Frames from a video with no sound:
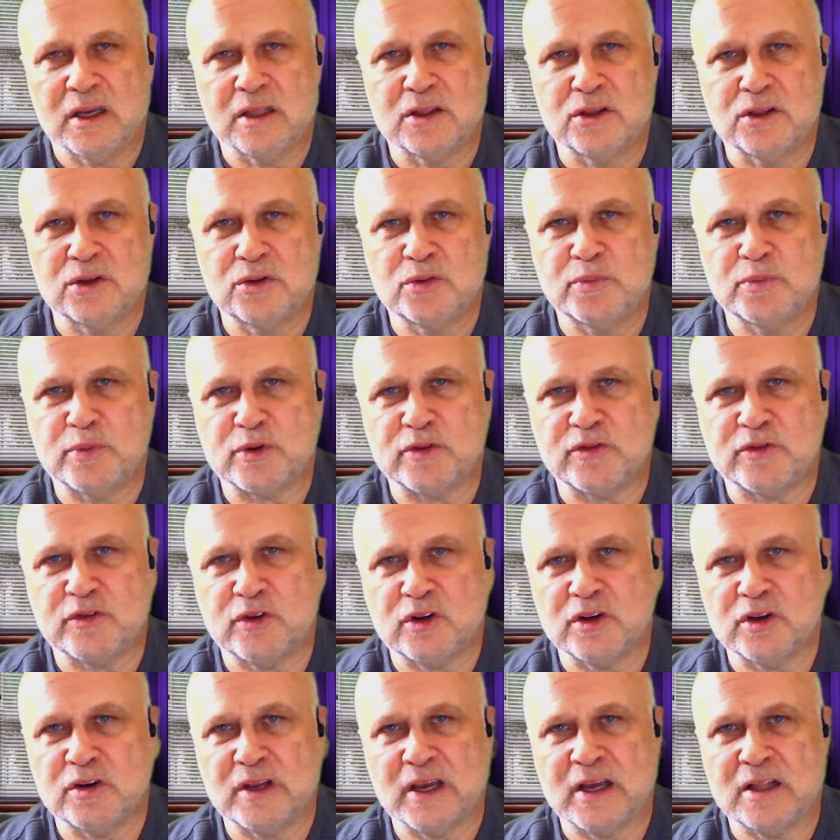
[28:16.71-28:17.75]
and doing
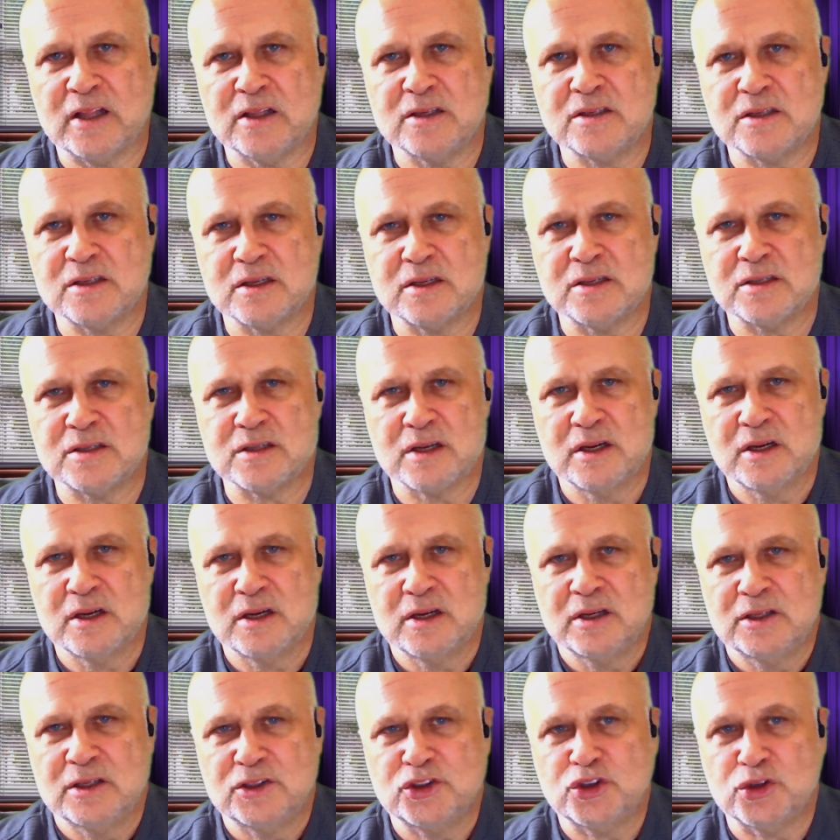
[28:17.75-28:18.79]
portfolio analysis
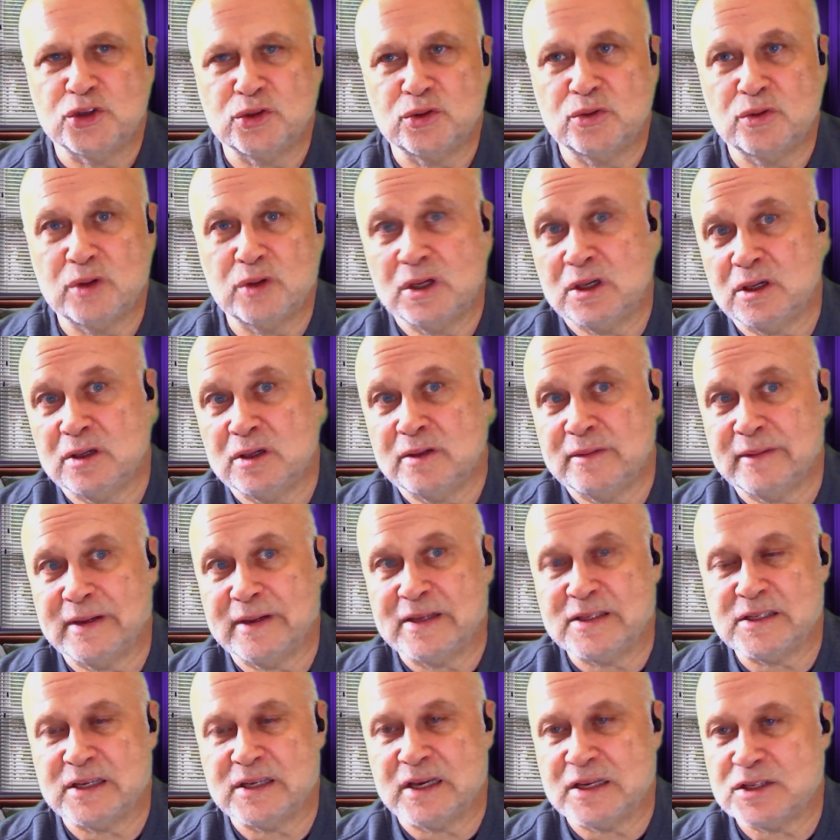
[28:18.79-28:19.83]

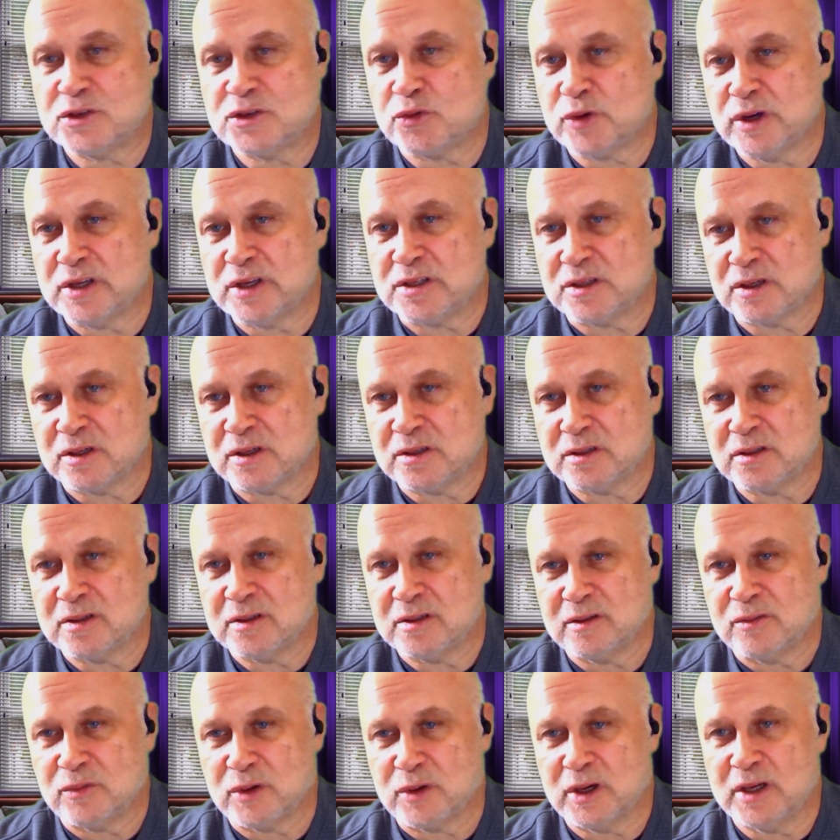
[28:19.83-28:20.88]
to assess
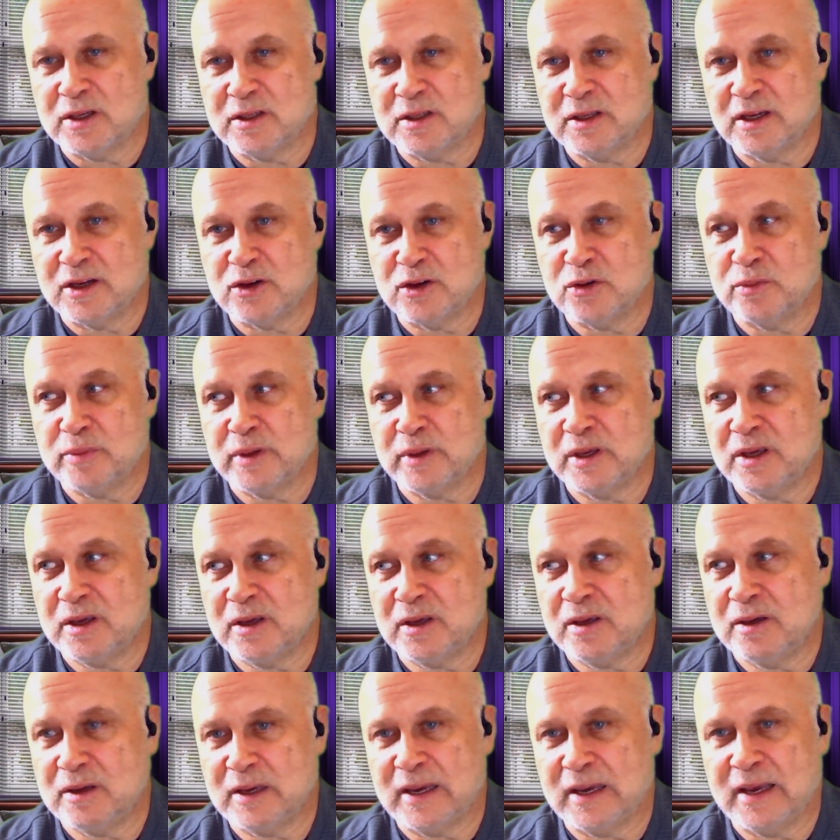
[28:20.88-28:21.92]
risks, right? They could
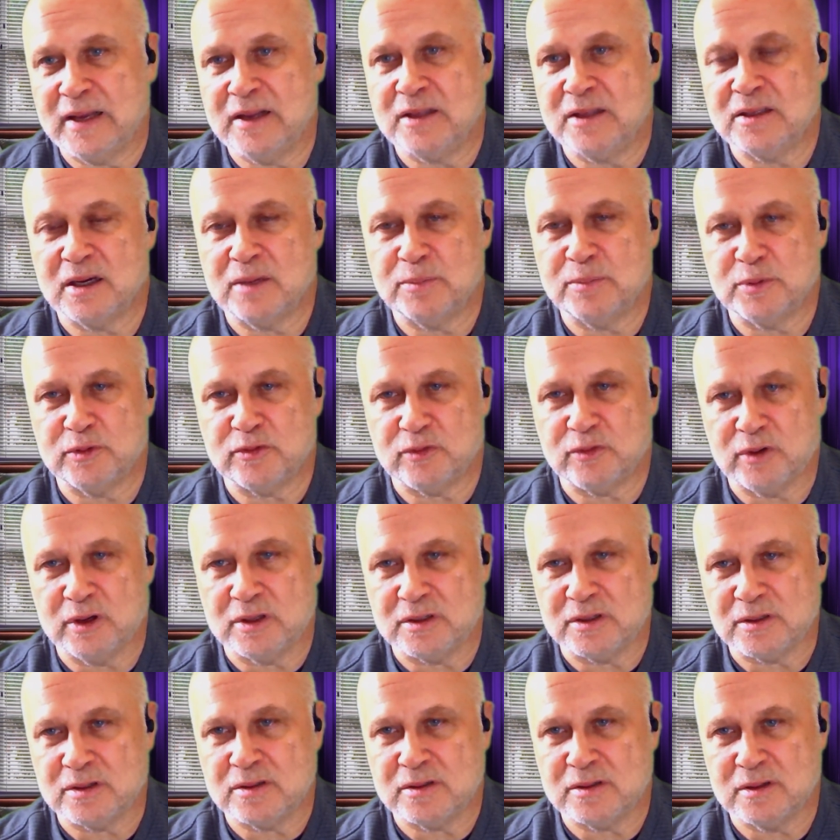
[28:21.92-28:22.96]
be any type of
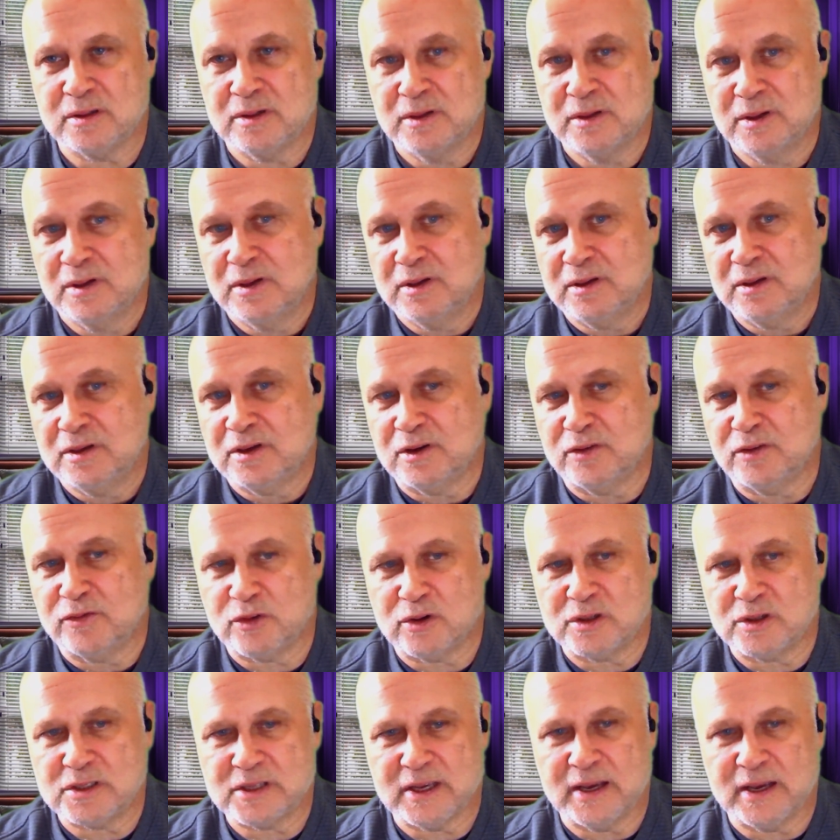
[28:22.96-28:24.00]
risks.
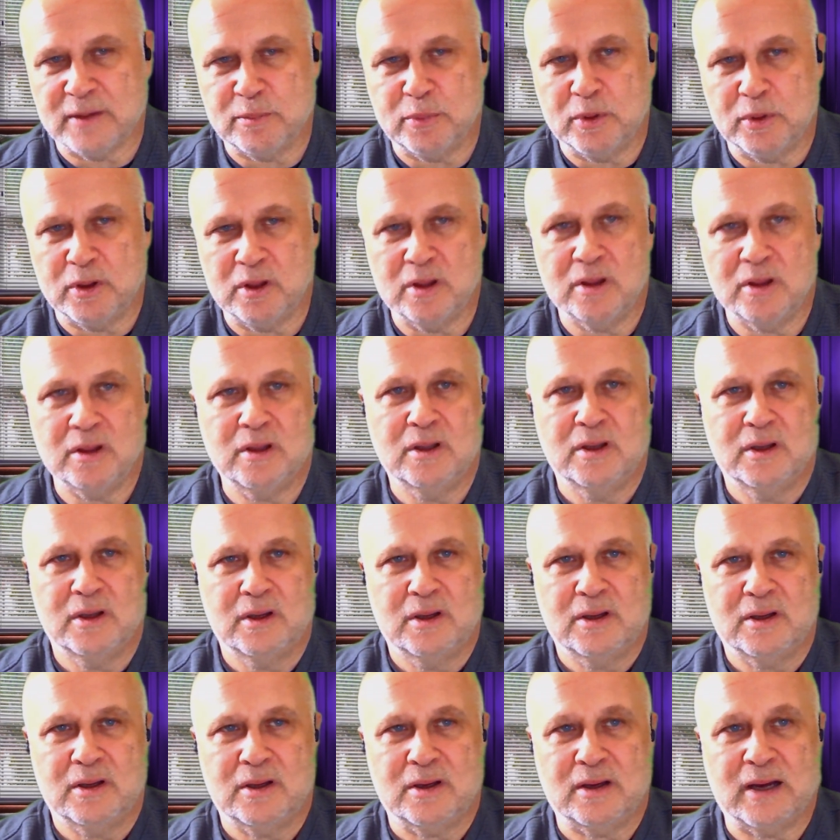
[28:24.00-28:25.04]
For example,
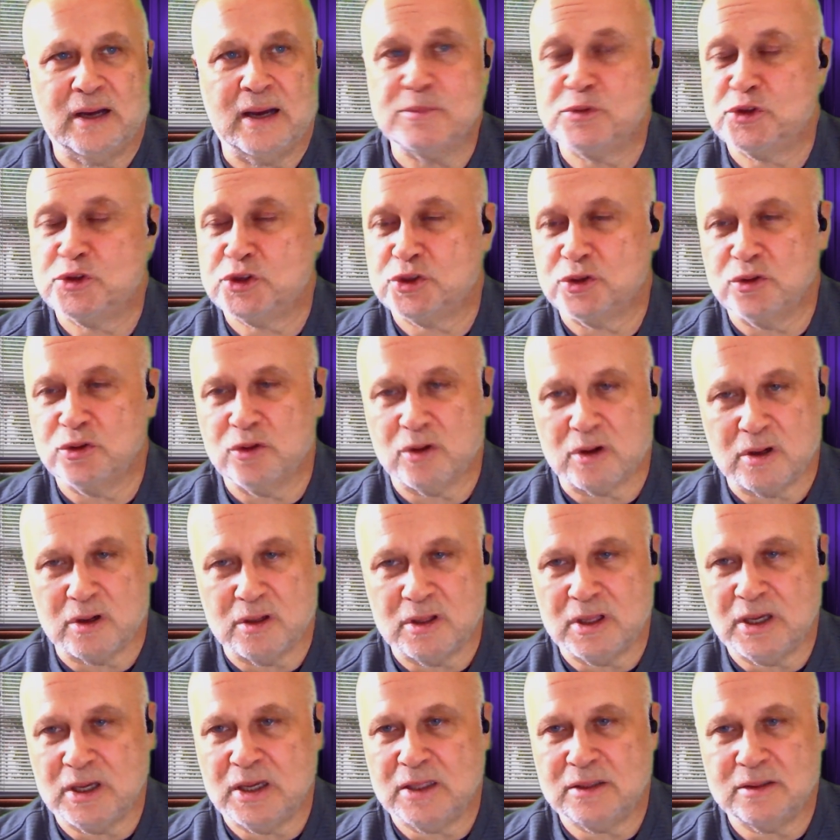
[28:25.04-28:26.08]
I'm
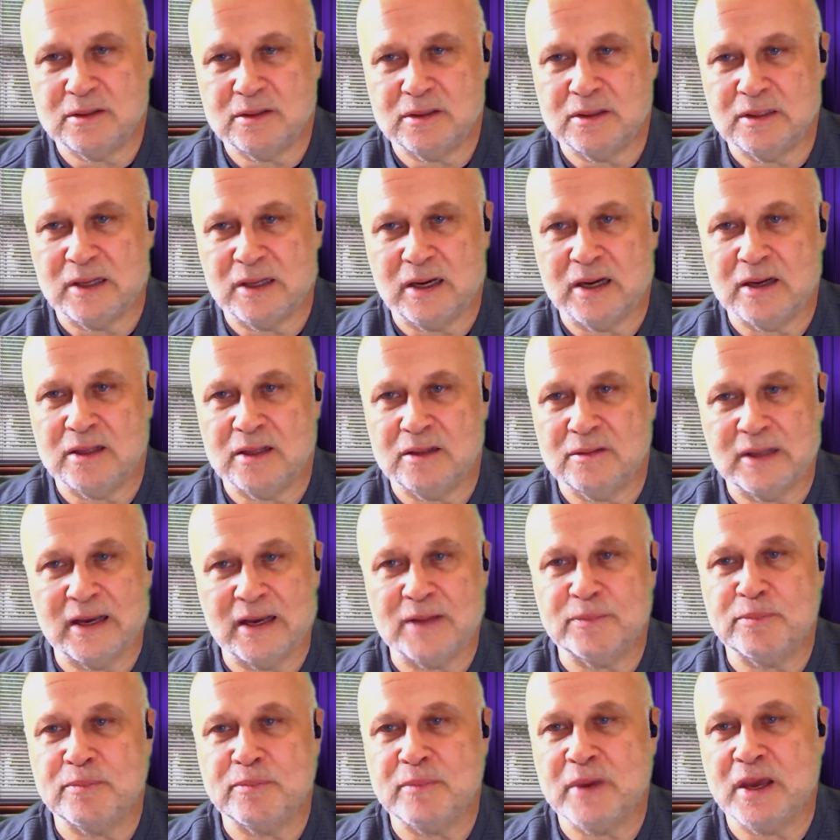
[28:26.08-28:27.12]
sure that
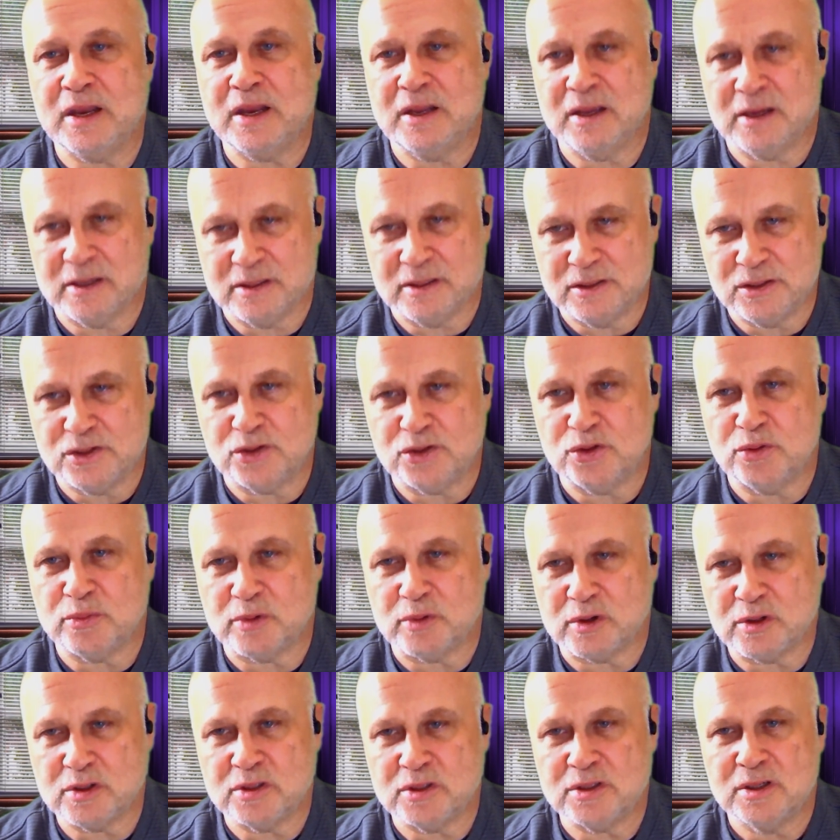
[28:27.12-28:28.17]
not many
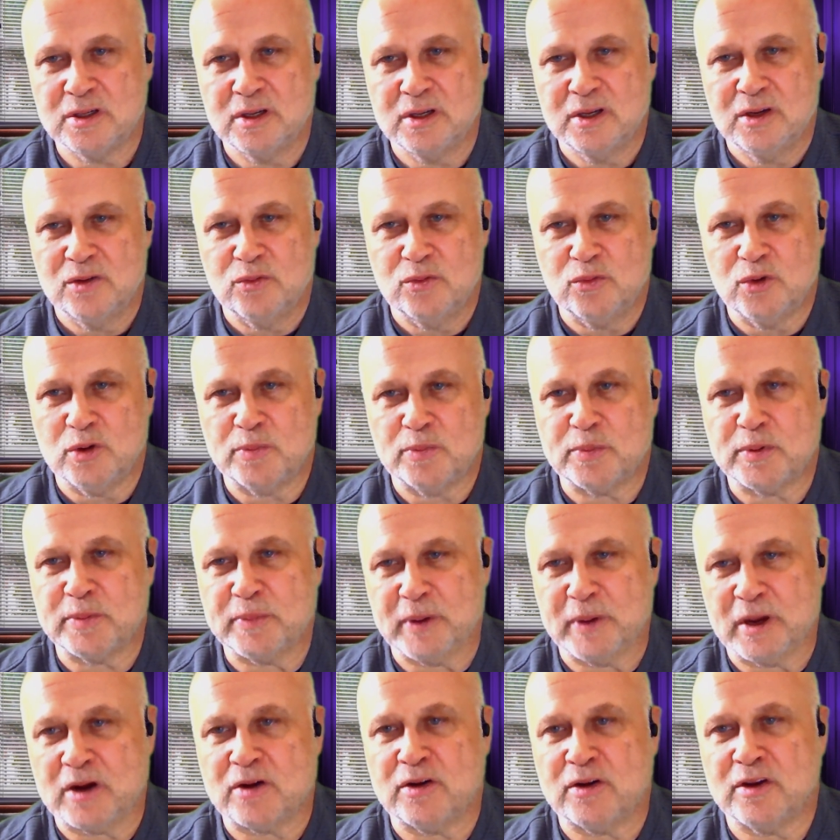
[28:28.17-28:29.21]
consumers were
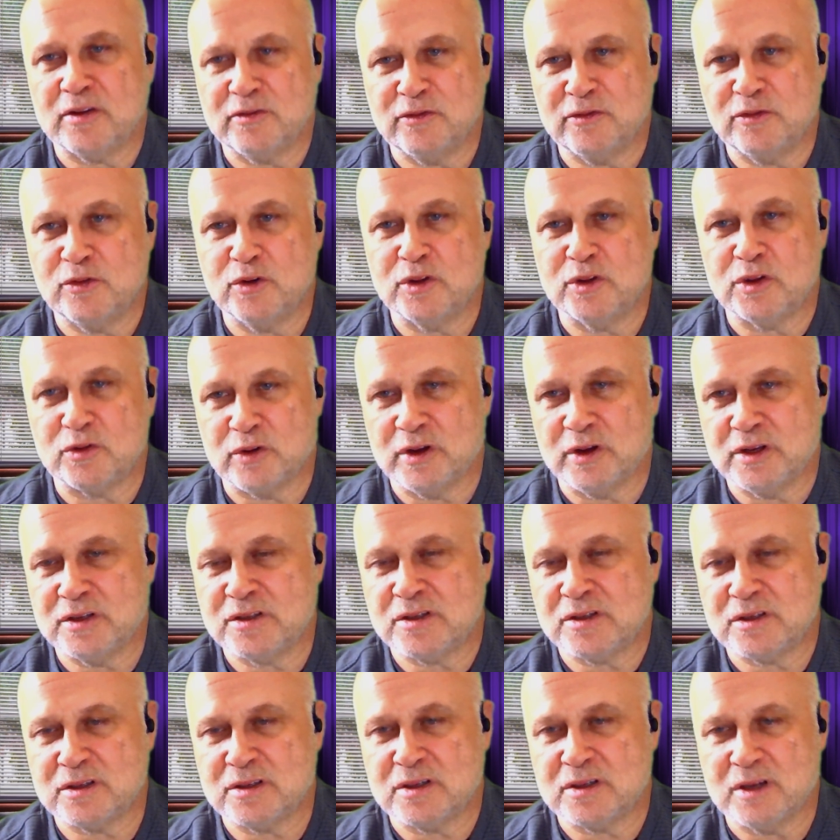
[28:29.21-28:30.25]
preparing for the
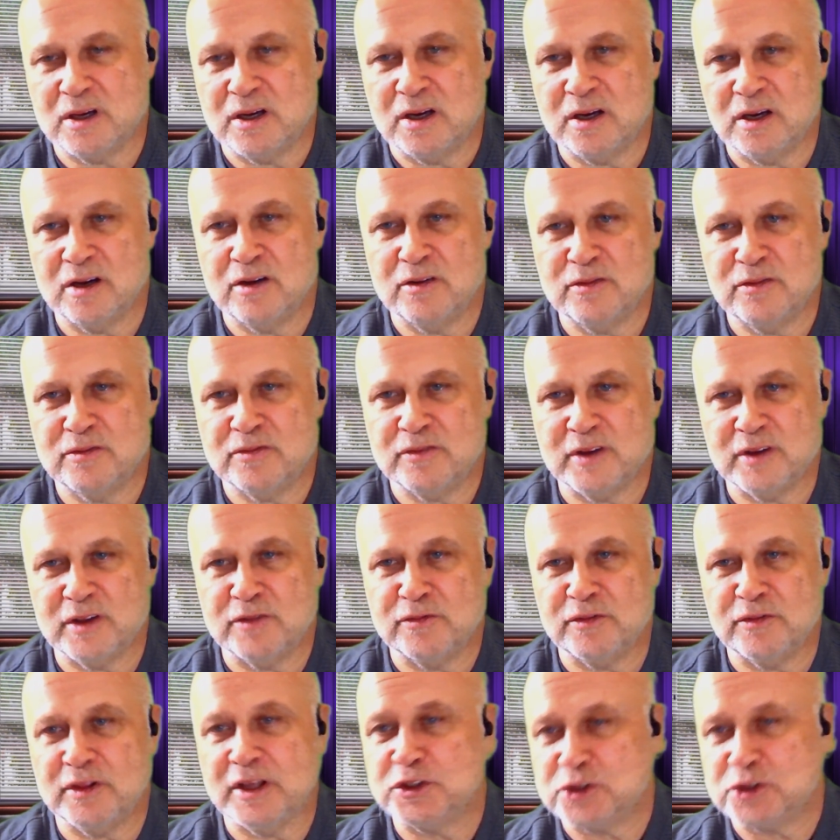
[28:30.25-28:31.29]
risks of
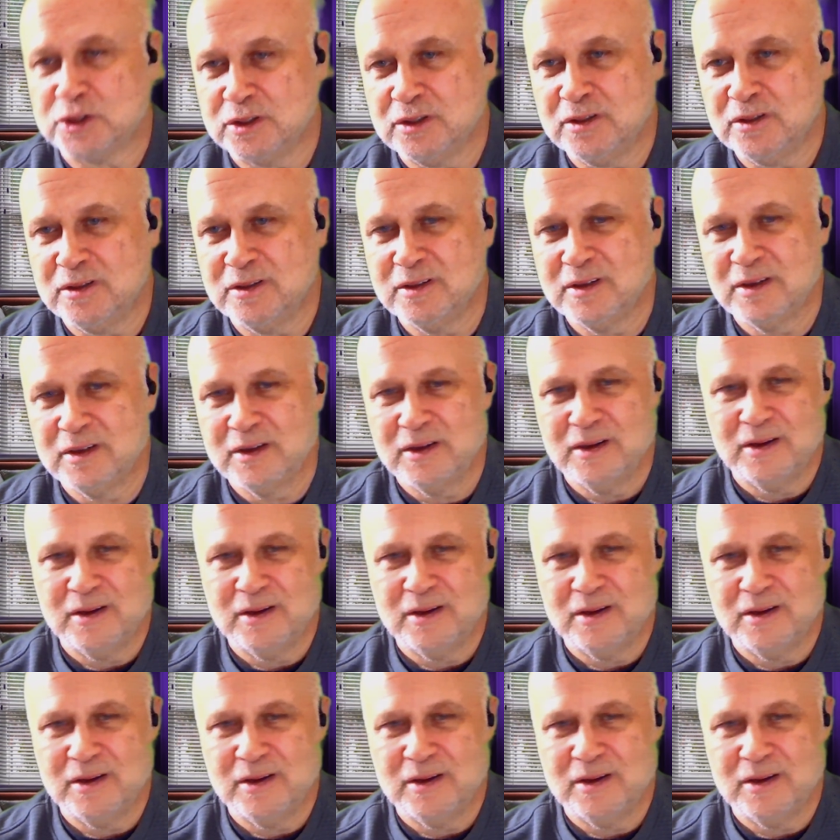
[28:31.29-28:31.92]
inflation